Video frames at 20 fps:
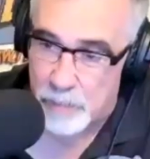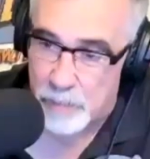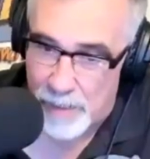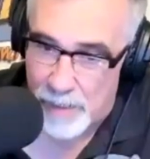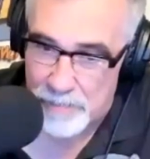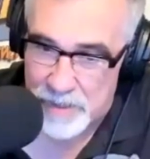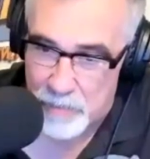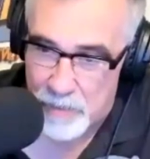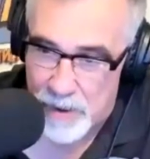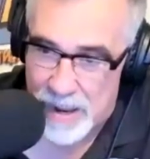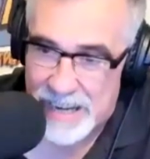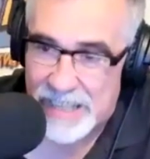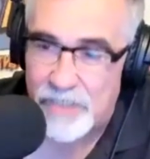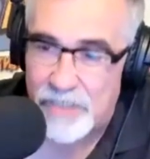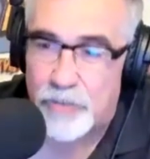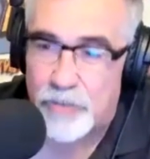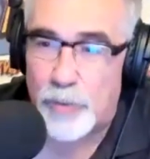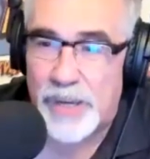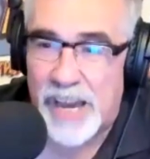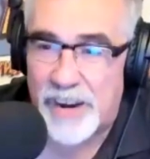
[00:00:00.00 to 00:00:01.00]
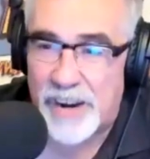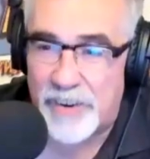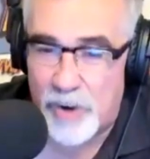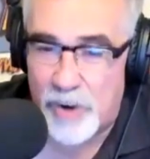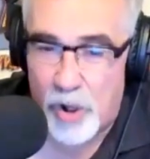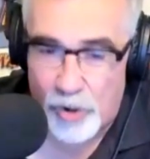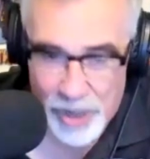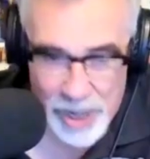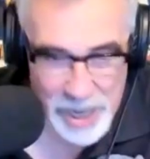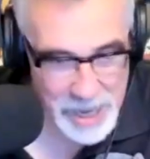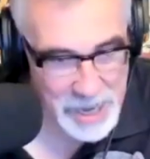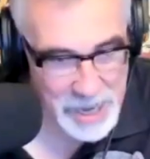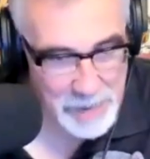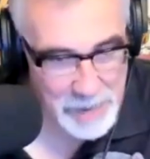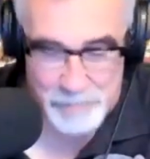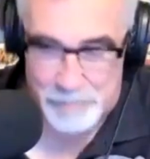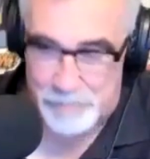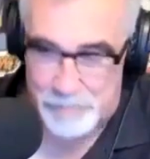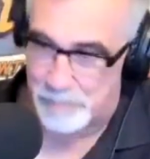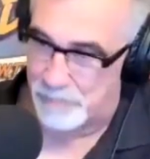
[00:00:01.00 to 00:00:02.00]
the problem he ran into. He got it all
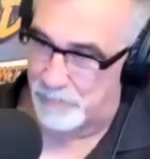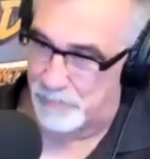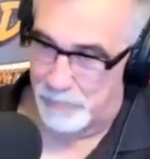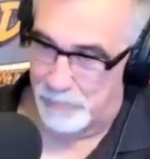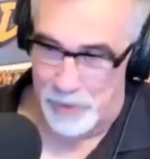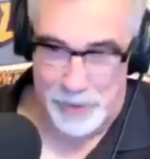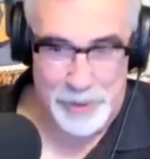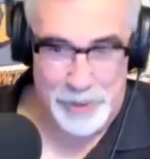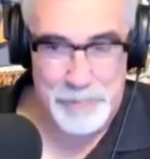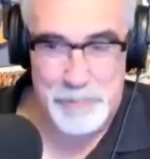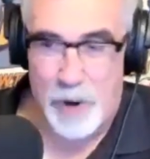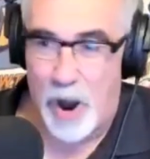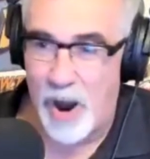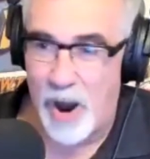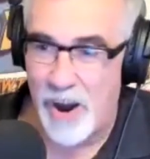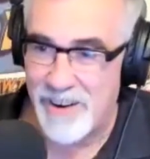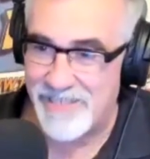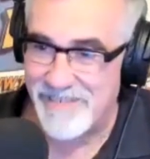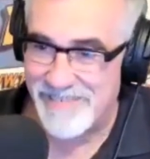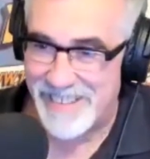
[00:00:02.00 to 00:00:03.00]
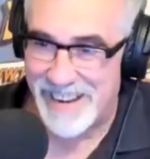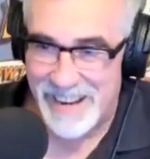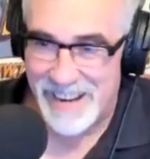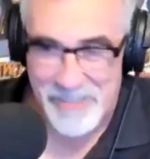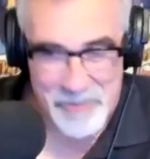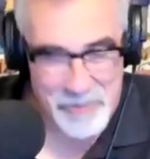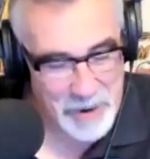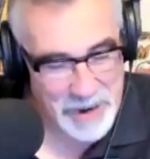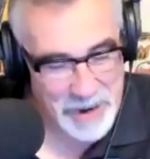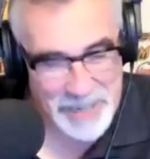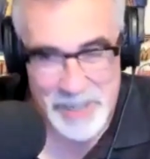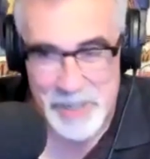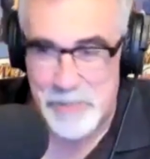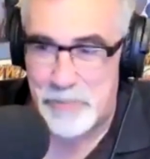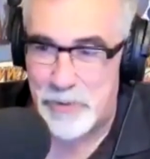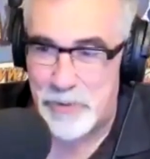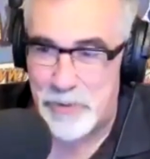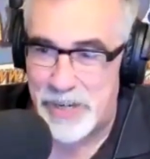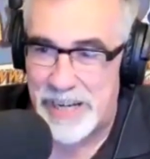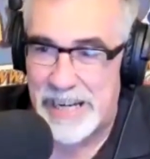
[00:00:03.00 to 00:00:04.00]
pulled apart, ready
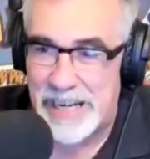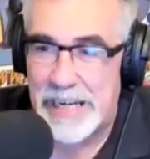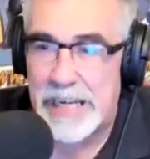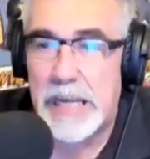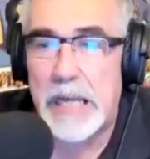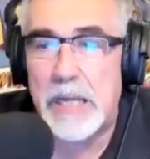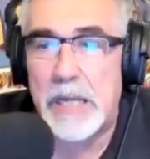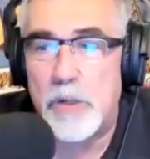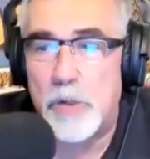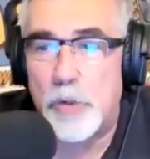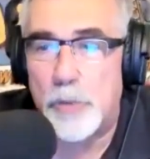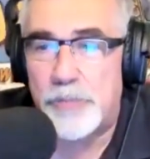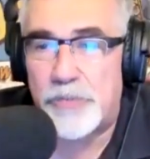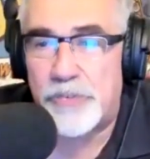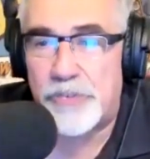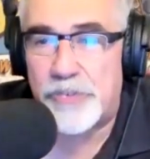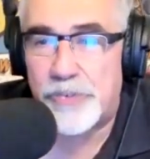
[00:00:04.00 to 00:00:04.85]
to put in, and oops.